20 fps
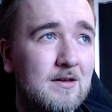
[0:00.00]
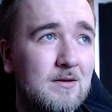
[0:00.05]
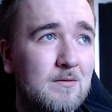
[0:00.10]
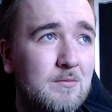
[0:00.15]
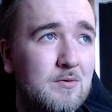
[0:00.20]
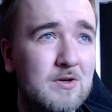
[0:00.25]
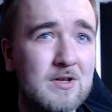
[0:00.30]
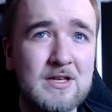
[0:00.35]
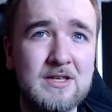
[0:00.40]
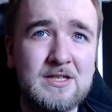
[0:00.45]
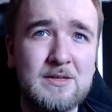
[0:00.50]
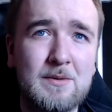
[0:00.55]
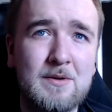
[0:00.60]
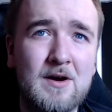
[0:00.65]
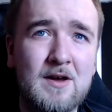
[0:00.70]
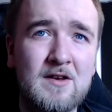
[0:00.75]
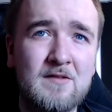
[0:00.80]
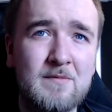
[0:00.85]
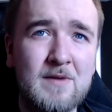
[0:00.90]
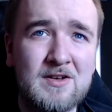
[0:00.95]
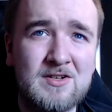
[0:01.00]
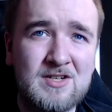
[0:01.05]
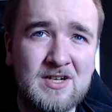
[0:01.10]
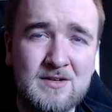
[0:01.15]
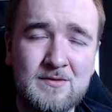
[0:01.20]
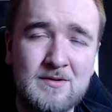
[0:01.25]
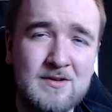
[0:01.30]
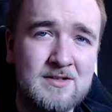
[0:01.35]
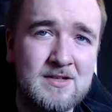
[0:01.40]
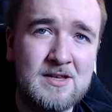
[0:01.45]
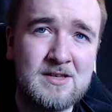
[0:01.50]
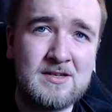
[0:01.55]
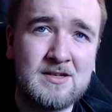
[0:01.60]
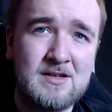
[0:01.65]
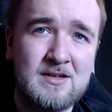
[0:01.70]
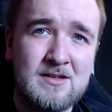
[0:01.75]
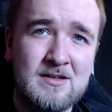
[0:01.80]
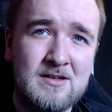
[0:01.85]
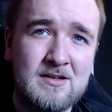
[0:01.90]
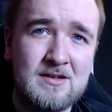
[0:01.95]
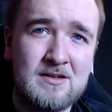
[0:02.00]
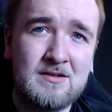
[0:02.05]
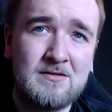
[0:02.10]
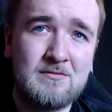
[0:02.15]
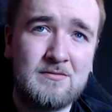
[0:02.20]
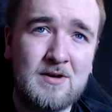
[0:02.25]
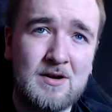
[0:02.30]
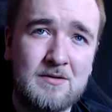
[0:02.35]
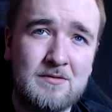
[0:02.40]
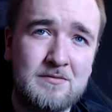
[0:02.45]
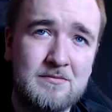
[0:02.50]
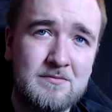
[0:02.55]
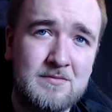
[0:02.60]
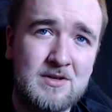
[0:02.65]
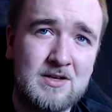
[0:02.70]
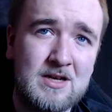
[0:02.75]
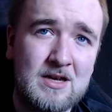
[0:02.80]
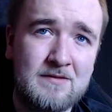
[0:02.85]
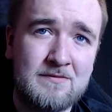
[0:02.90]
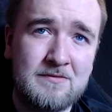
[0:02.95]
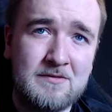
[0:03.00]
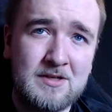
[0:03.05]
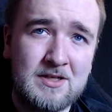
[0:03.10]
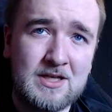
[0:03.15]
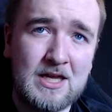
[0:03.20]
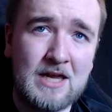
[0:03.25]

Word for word: putting in some kind of metric where it says, well, you'd have gay